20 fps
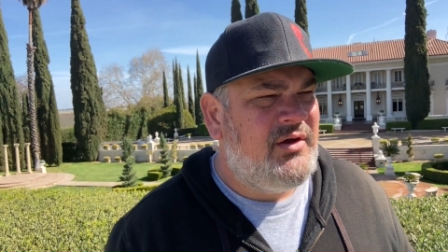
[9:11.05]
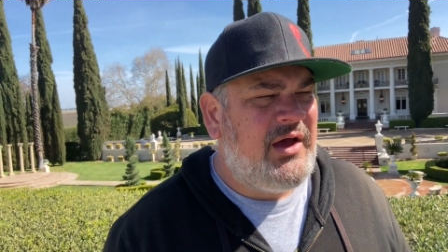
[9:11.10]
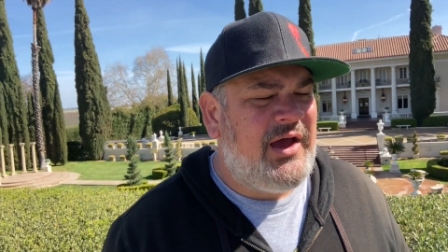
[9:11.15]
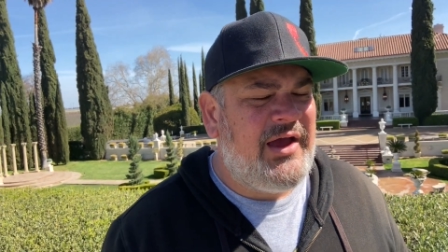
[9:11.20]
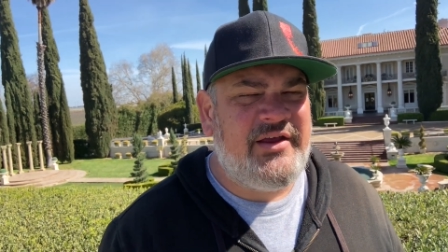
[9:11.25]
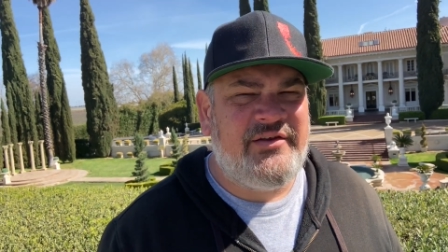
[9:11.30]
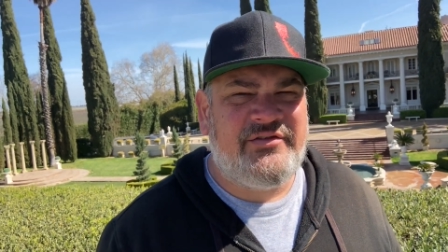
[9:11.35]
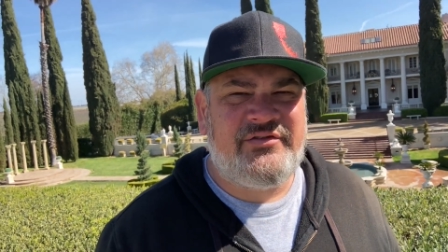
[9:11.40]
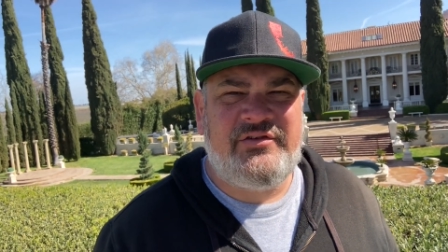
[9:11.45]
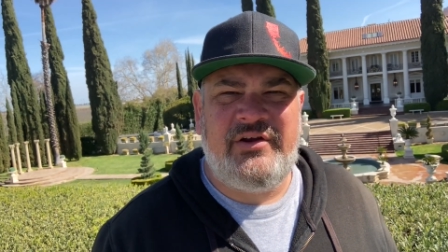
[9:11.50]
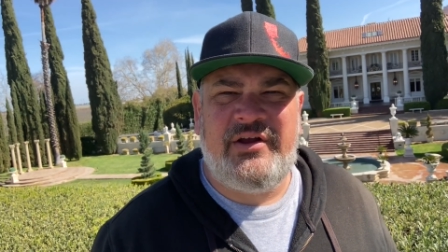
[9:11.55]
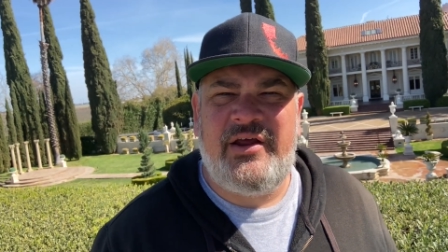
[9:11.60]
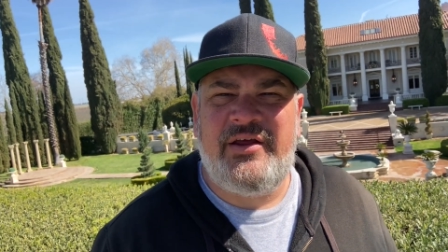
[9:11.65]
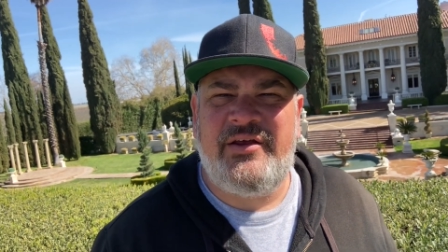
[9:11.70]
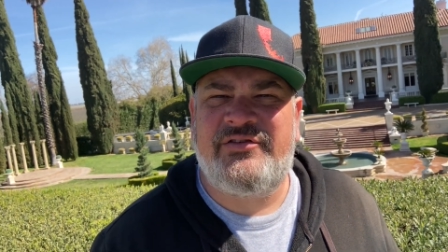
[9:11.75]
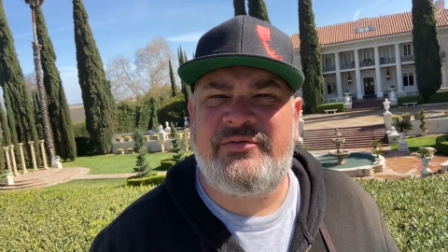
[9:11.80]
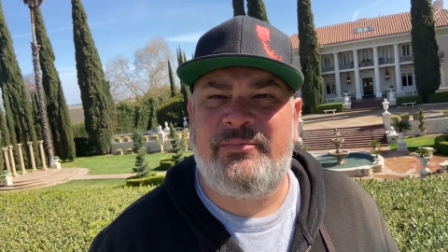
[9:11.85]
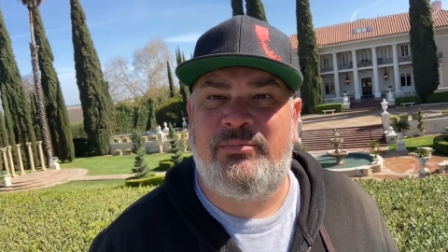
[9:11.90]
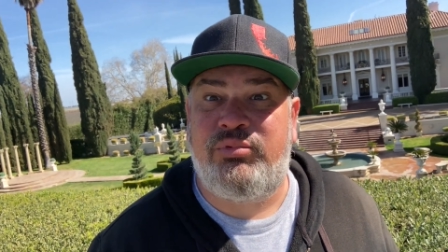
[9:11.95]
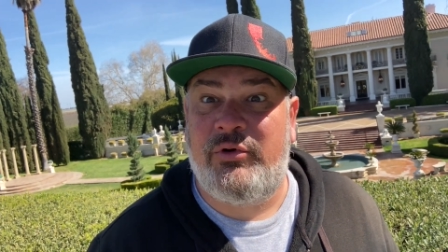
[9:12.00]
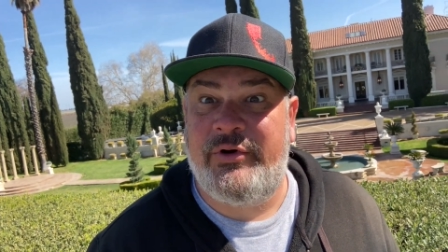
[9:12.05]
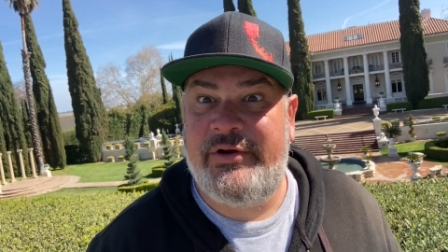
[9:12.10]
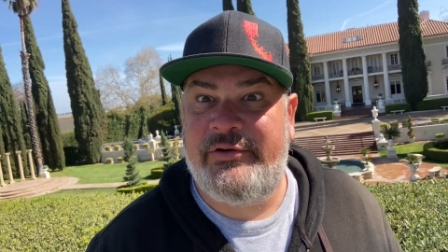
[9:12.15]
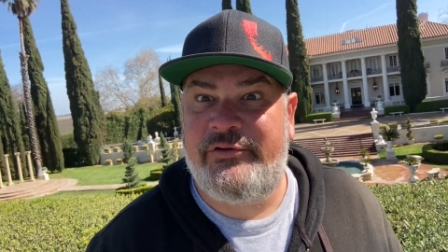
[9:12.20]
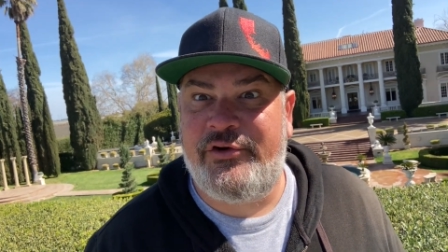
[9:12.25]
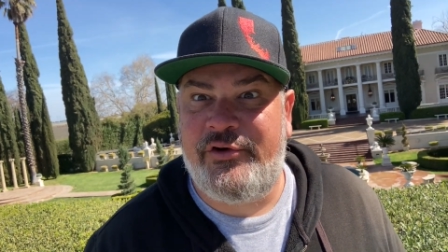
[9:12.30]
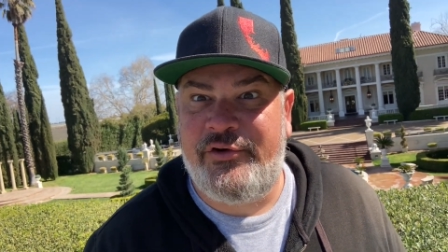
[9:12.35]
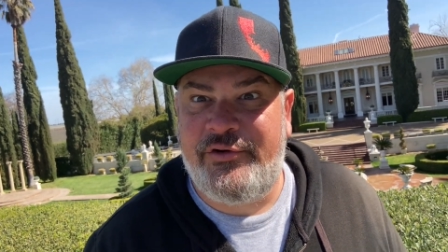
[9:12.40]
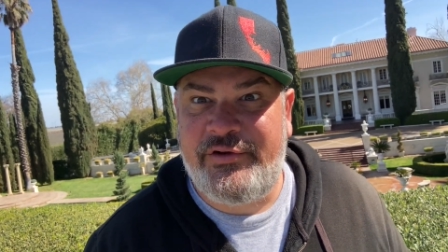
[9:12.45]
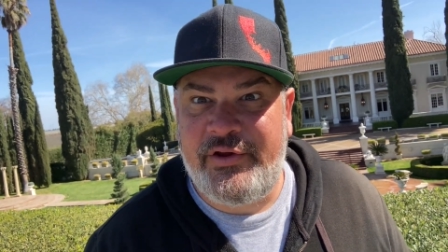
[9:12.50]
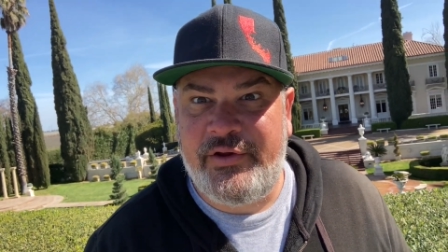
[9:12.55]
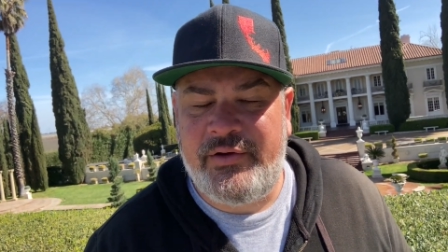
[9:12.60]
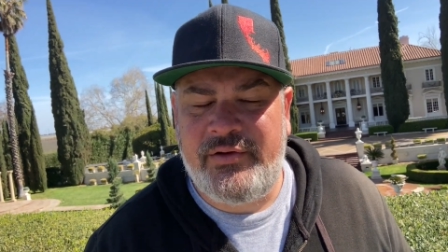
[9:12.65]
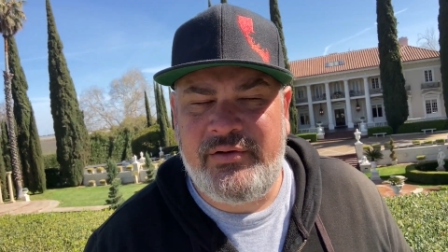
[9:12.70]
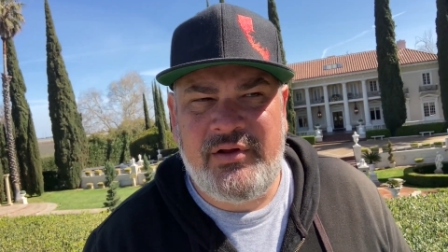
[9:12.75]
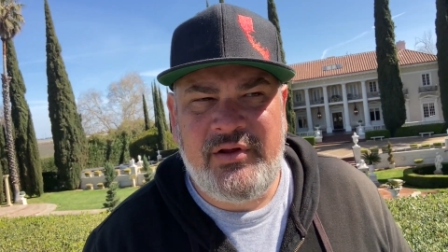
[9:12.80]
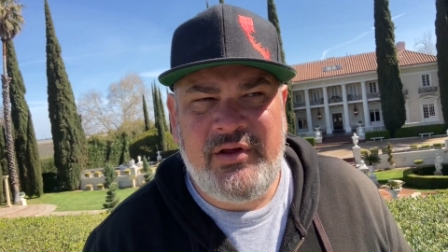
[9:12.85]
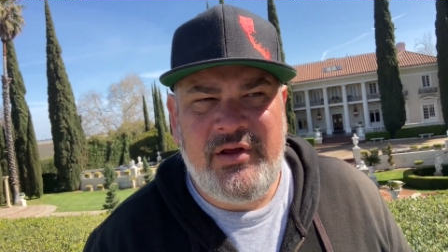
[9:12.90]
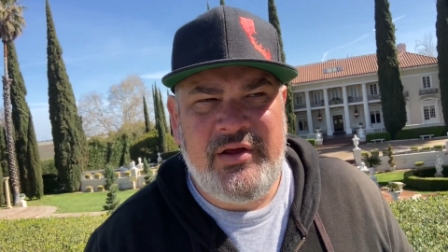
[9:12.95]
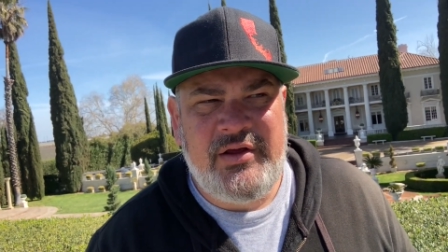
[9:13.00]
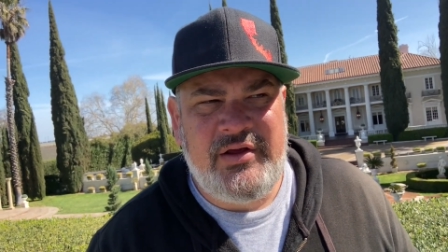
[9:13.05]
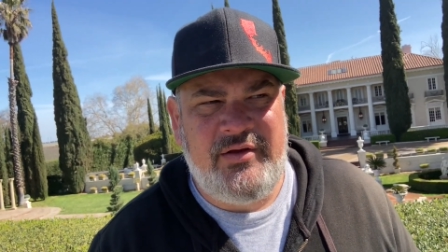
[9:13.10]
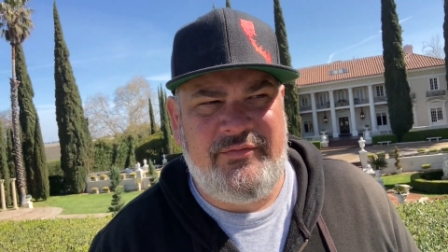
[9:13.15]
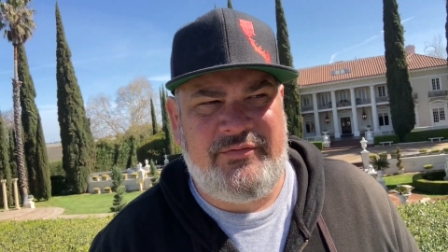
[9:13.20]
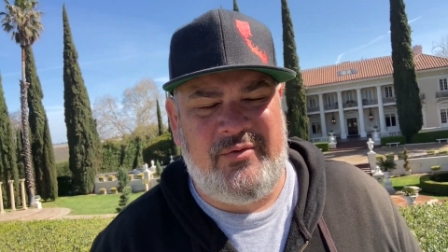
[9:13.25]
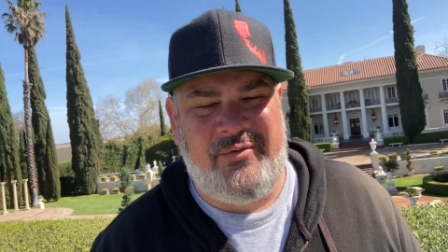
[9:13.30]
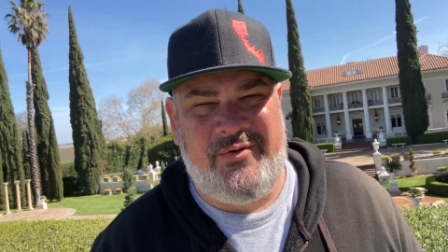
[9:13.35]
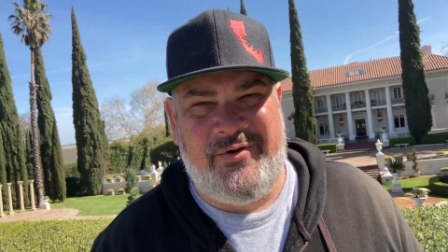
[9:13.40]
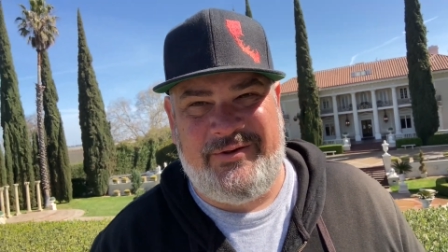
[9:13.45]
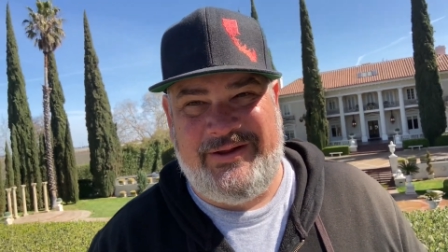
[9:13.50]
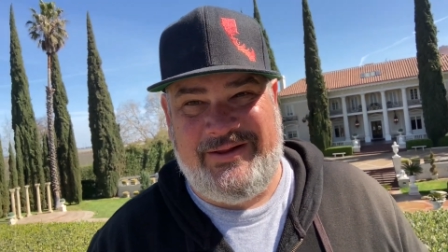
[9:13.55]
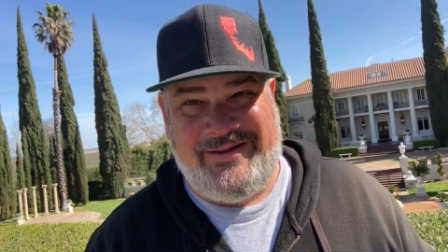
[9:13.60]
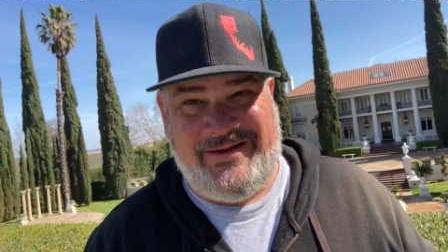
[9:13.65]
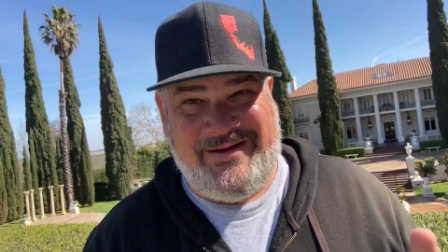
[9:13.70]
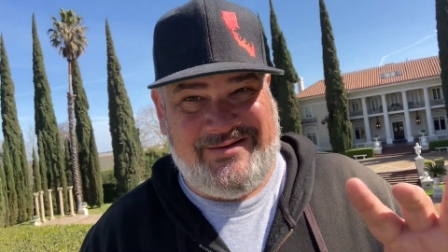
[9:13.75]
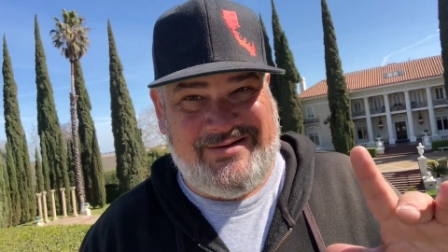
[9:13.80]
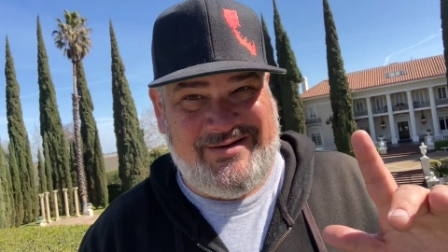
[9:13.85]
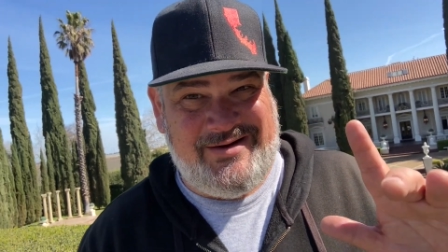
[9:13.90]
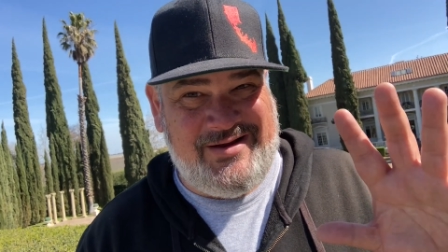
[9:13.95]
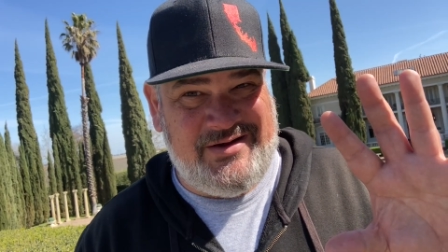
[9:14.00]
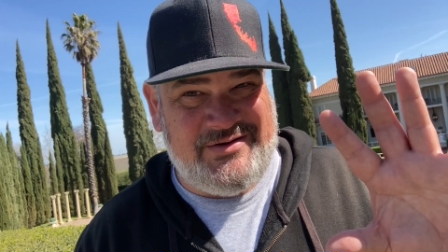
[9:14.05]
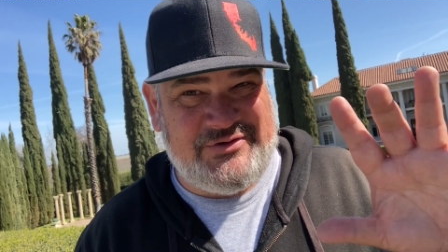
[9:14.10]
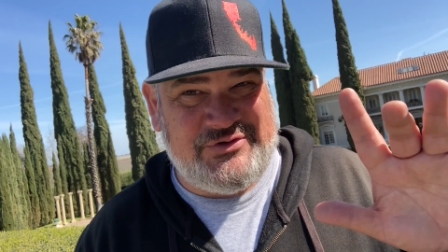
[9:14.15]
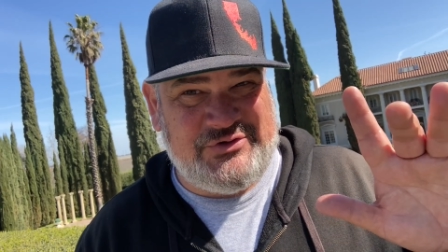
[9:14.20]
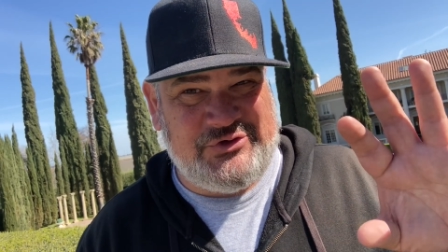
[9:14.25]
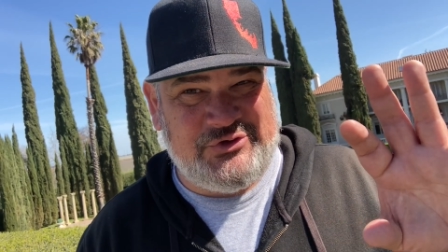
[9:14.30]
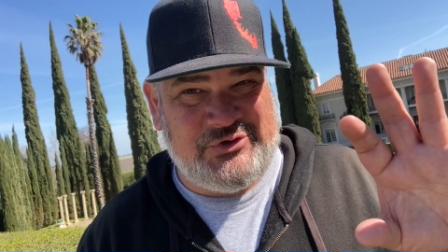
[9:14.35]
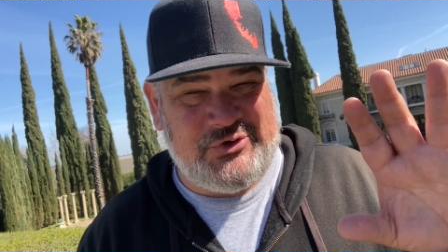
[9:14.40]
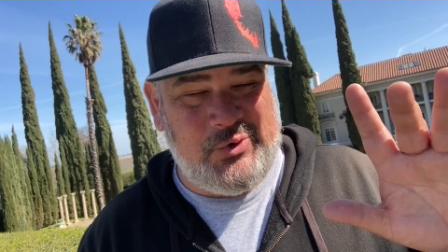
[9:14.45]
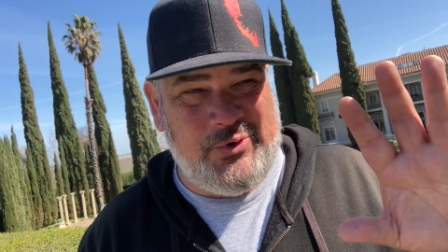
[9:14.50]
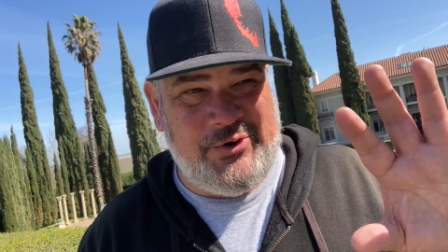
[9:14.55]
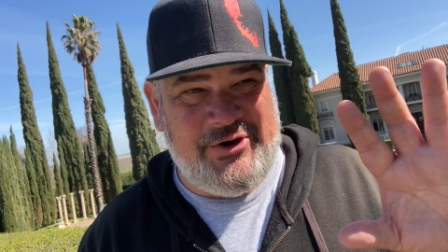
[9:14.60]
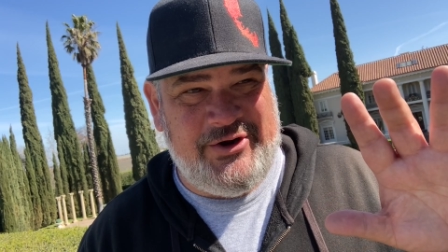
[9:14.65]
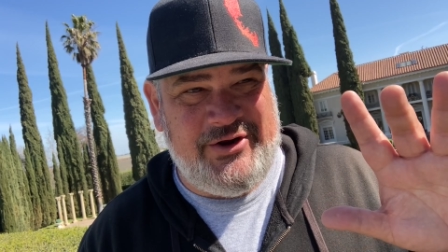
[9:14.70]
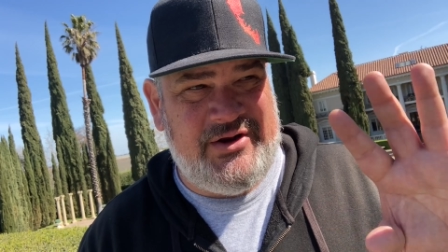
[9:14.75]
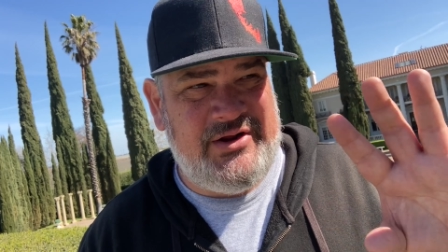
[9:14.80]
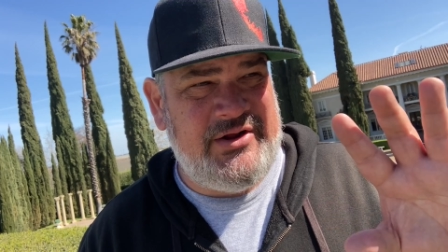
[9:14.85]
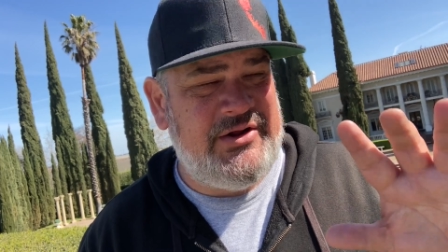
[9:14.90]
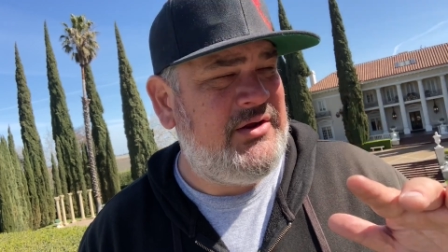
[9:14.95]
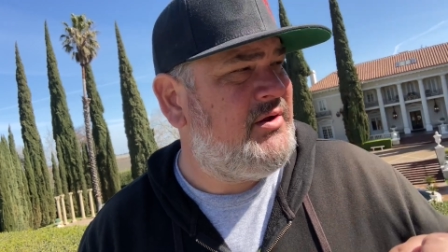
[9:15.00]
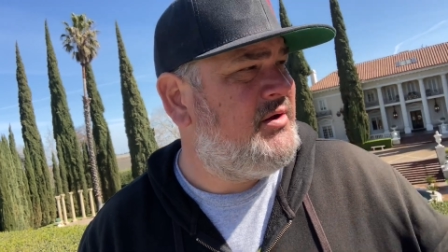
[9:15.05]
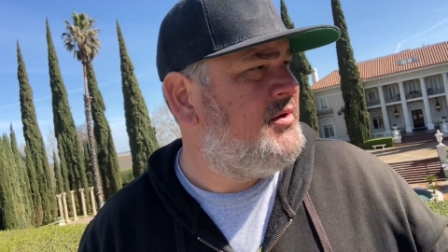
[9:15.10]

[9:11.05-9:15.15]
I guess today it's Bridgerton, if you really like to get sordid.